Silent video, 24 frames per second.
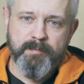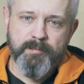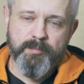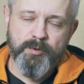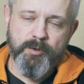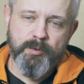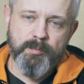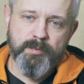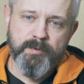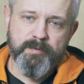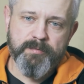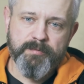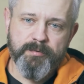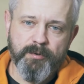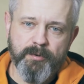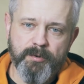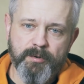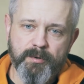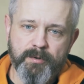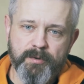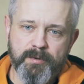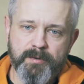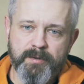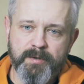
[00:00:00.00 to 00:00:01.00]
probably
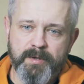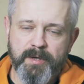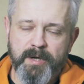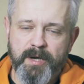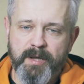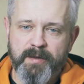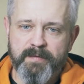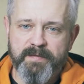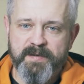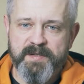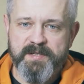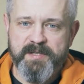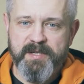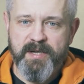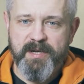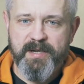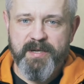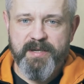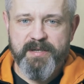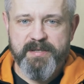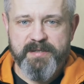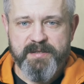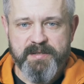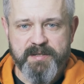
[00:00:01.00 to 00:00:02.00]
for half a
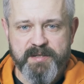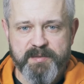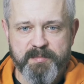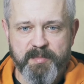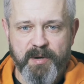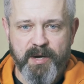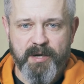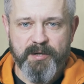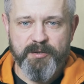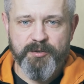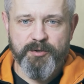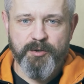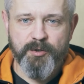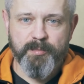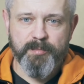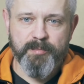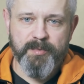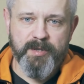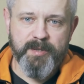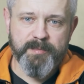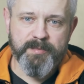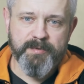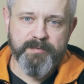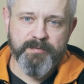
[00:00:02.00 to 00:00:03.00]
size, this backdrop
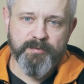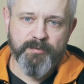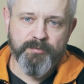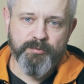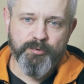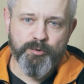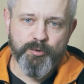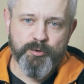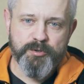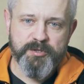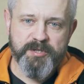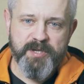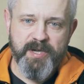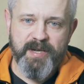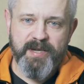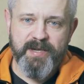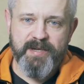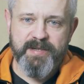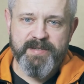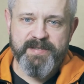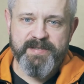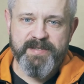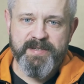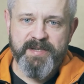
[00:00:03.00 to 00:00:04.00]
maybe for full
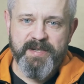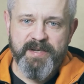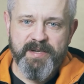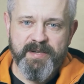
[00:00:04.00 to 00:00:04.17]
size